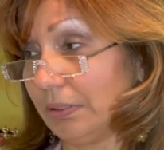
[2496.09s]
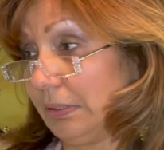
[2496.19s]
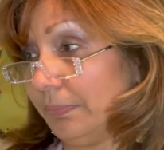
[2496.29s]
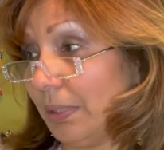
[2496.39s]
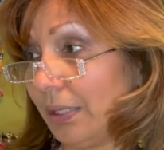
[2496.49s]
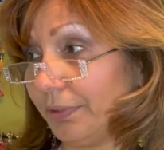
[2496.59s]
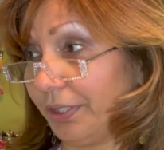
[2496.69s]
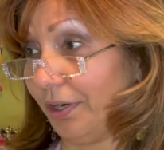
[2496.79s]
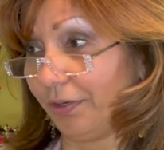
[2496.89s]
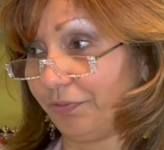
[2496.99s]
my
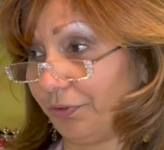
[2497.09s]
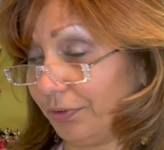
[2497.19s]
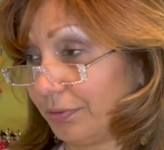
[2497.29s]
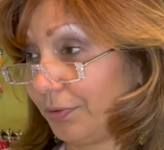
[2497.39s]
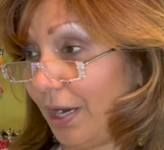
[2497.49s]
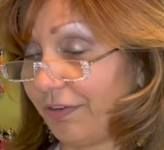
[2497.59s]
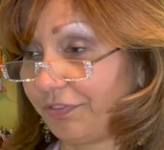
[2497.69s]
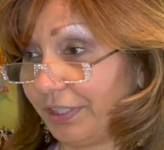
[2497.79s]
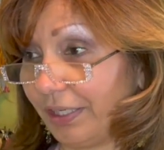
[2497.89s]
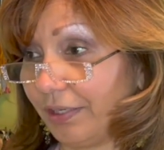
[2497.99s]
regard for
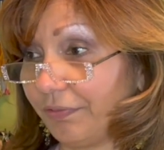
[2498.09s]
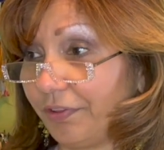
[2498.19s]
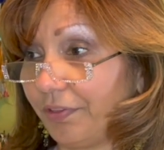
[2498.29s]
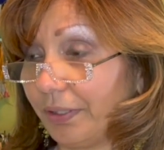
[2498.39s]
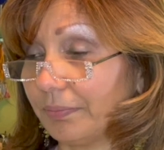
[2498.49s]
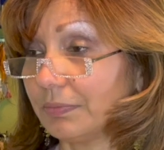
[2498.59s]
crafting and everything.